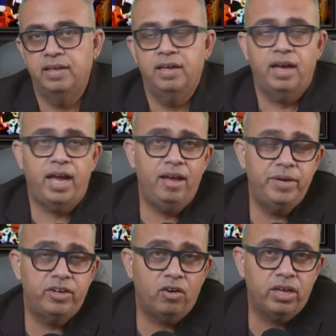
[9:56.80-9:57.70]
I have been
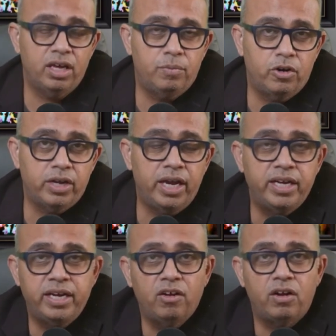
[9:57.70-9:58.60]
talking about
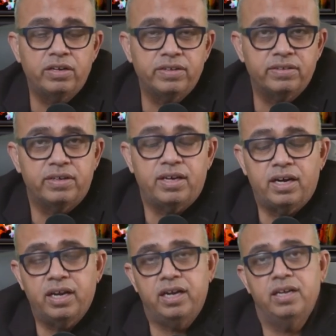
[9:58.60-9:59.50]
$80 as a
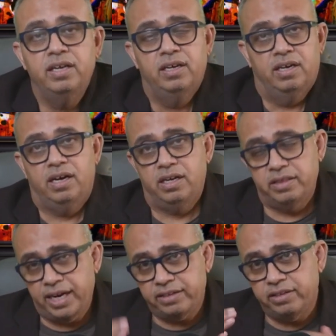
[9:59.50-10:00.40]
target. Uh,
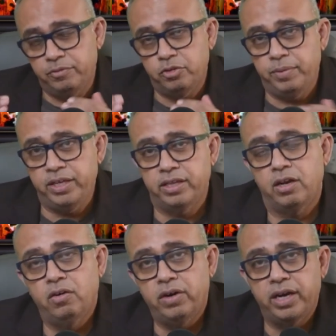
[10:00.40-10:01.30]
that seems to be in the
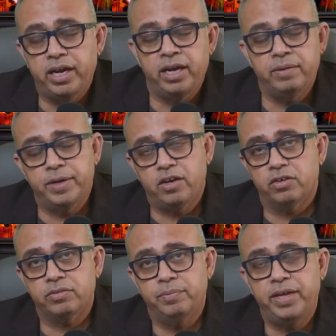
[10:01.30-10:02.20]
lower end
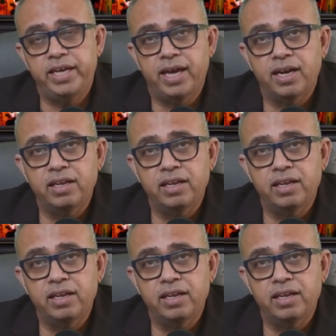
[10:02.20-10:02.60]
because many analysts